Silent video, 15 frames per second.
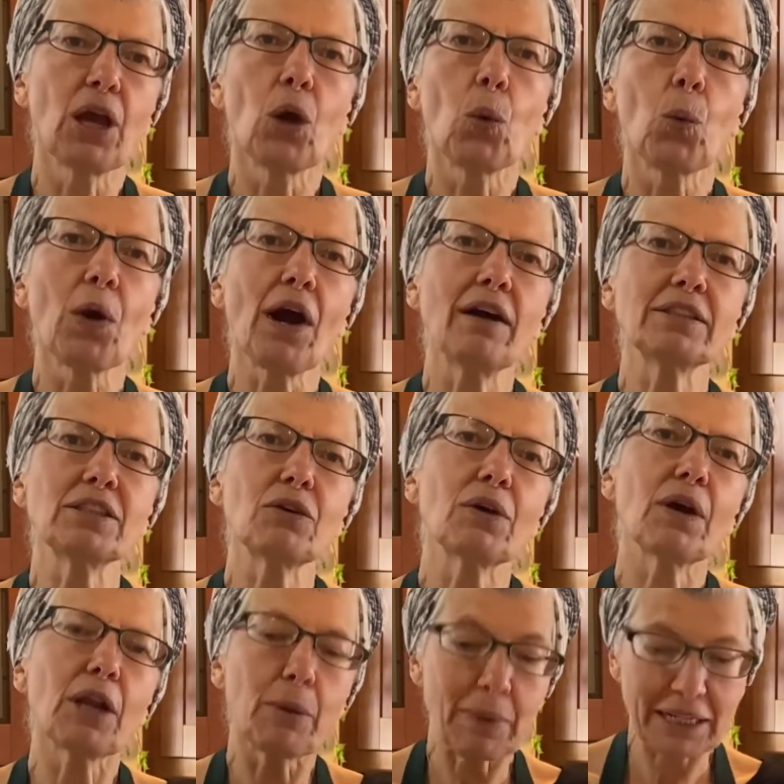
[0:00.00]
We're also
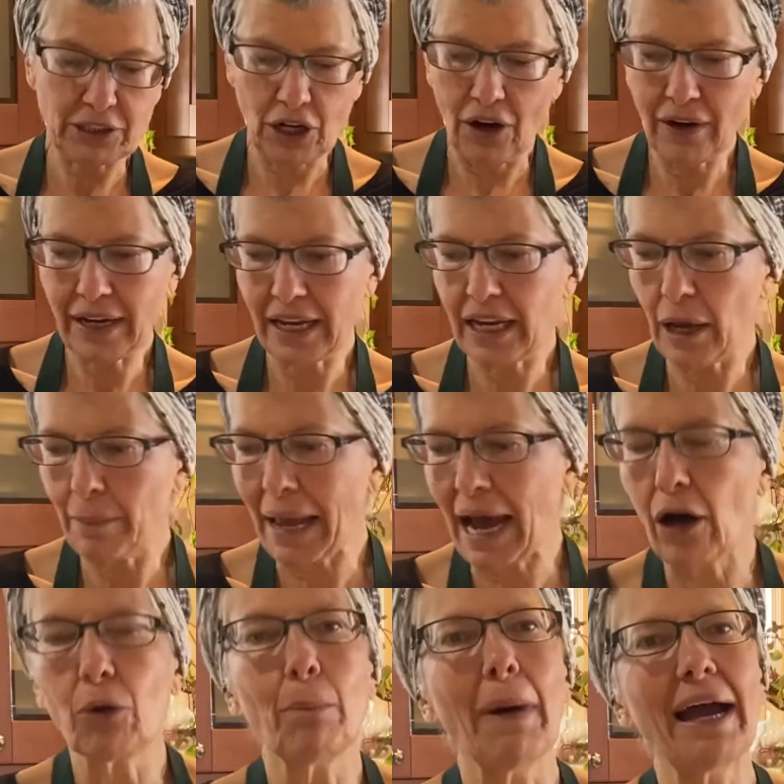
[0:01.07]
going to be talking
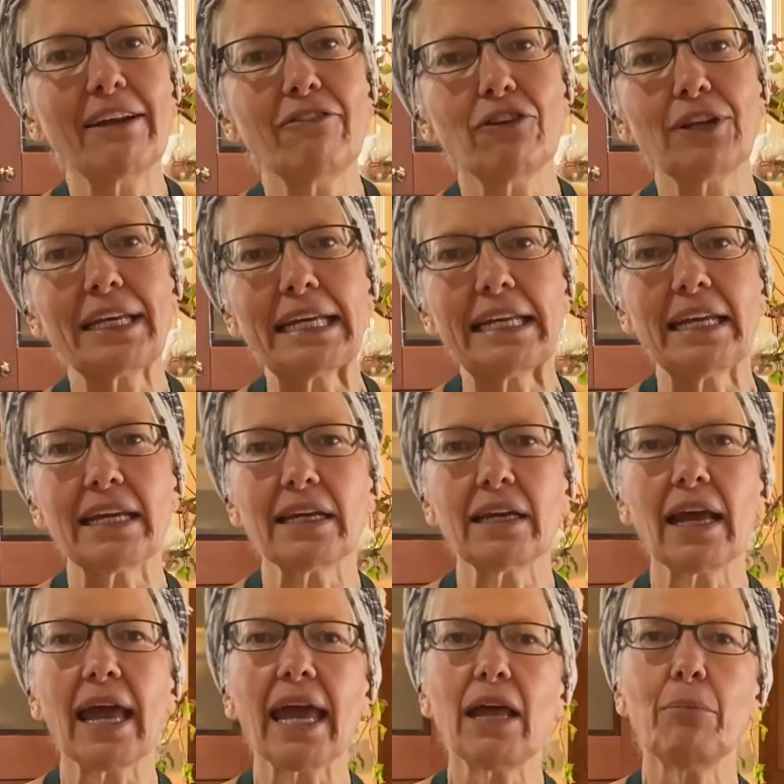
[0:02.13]
about mindful eating.
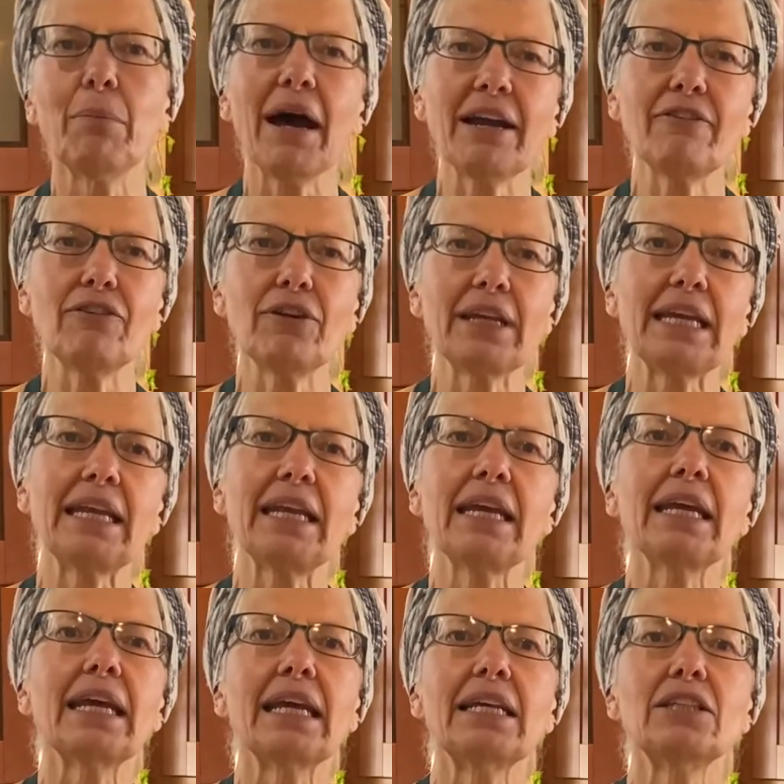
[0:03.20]
And mindful
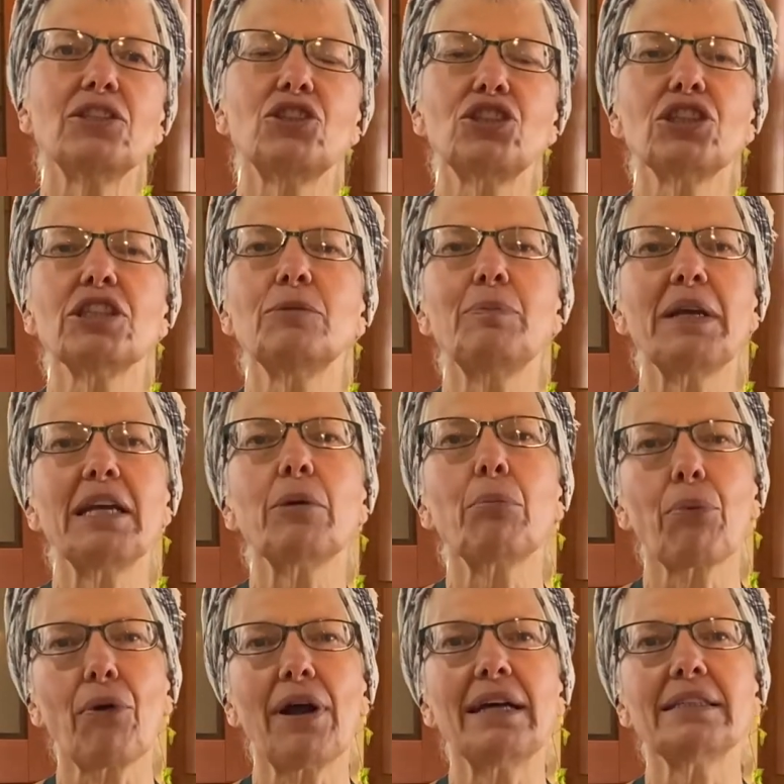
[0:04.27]
eating is just being
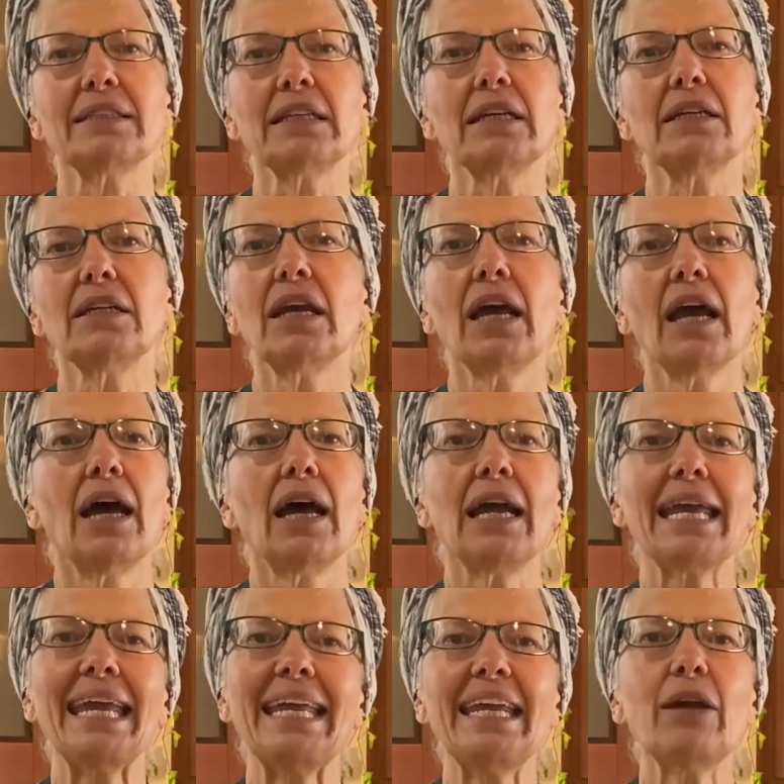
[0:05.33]
present,
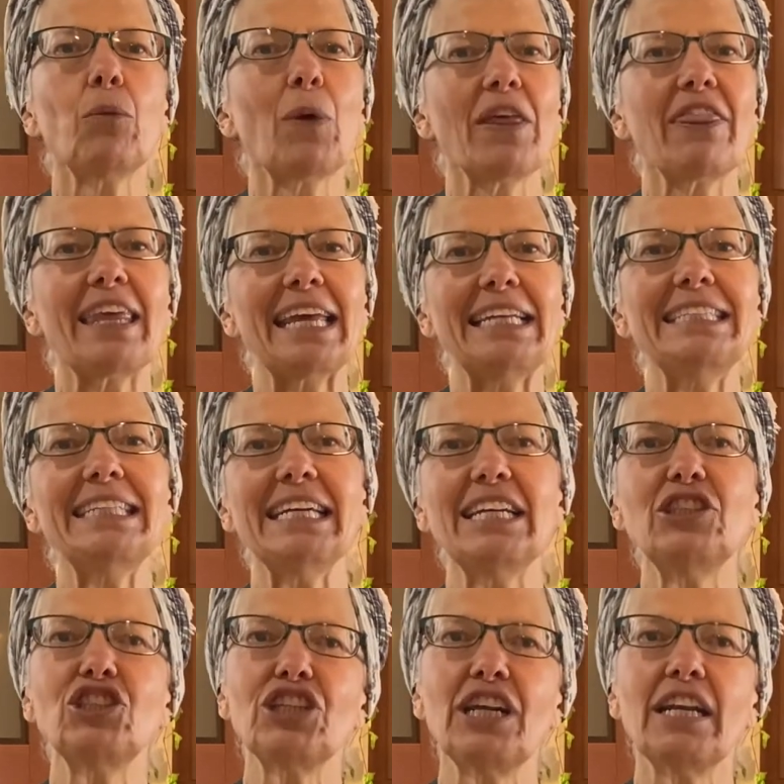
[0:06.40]
eating with
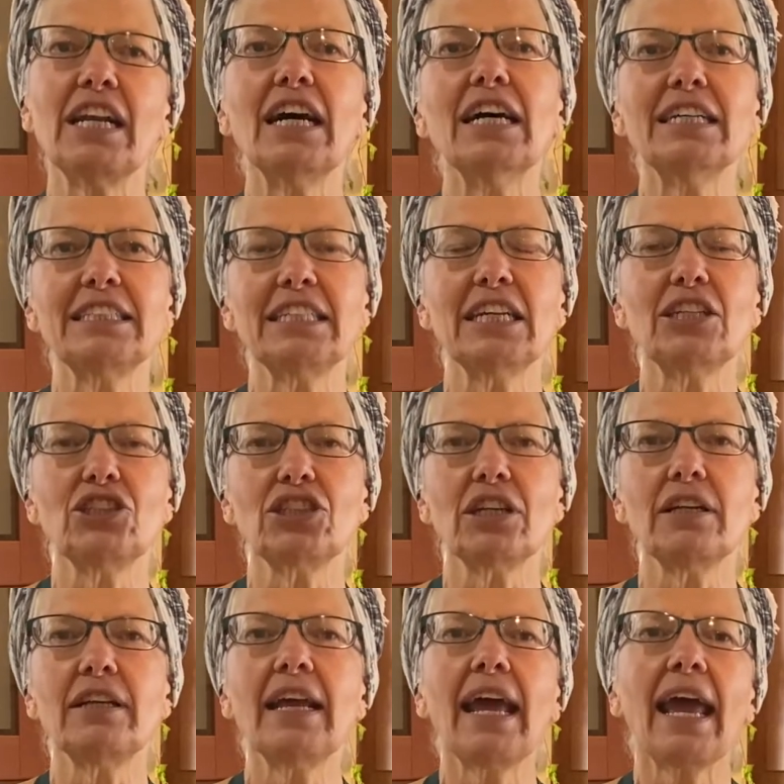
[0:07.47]
intention and
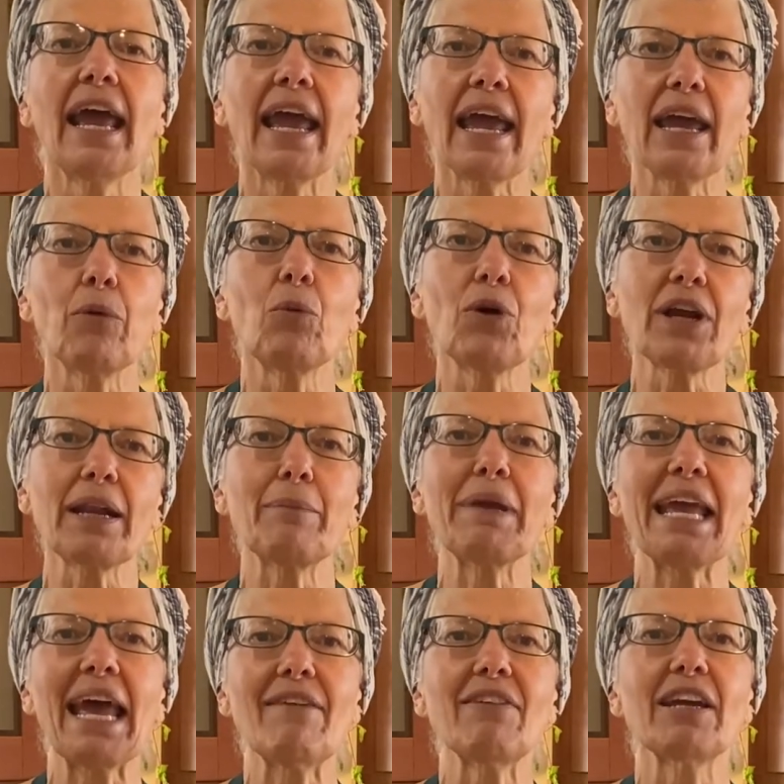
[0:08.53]
attention. And we're going to be
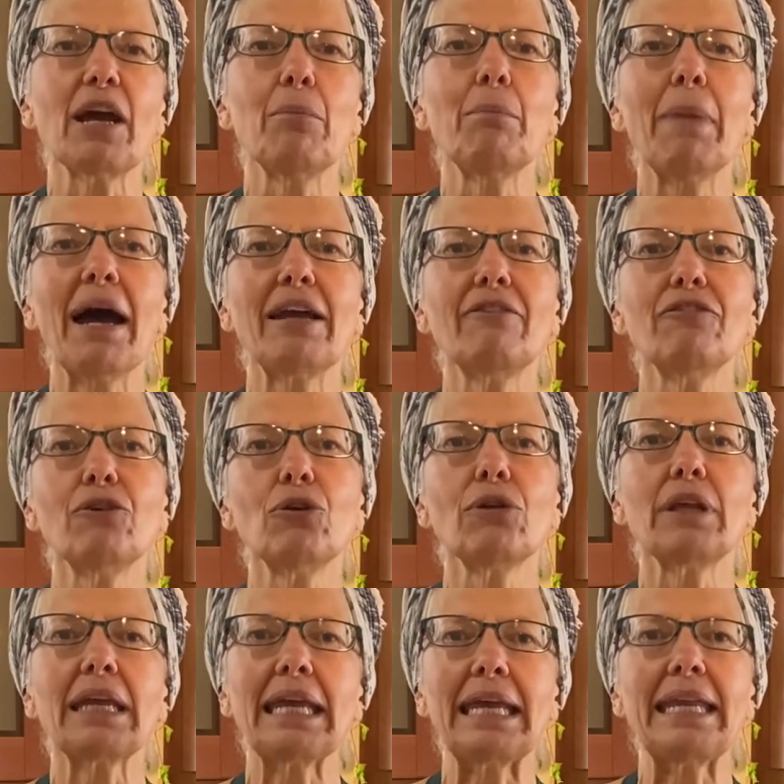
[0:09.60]
having a
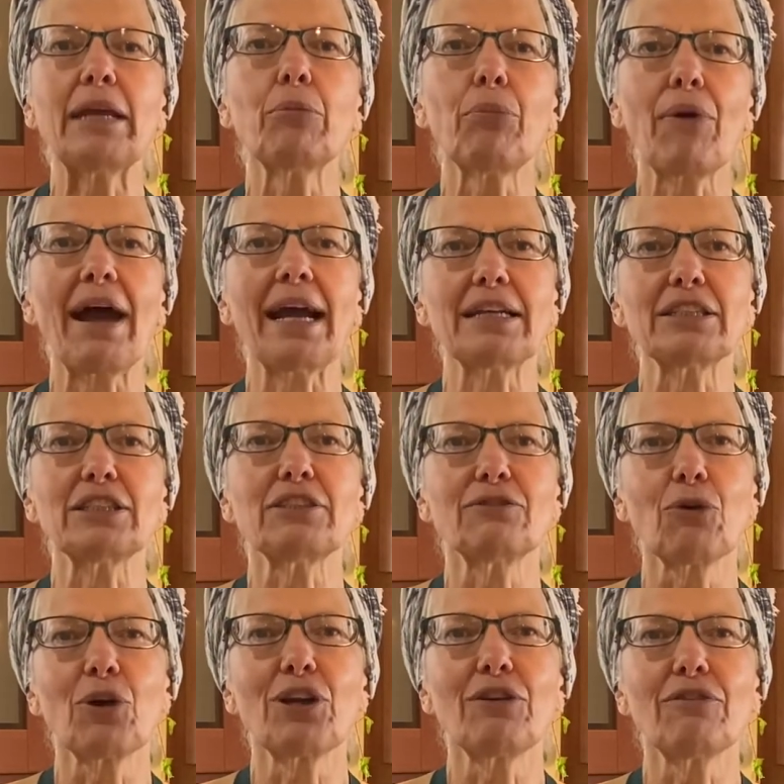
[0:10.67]
mindful eating practice
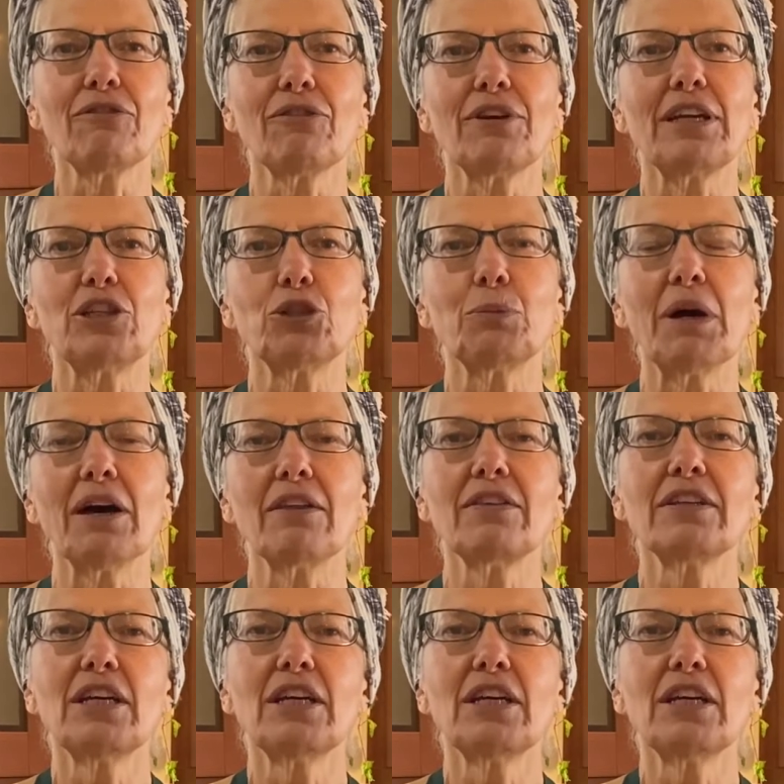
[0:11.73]
for you for each month.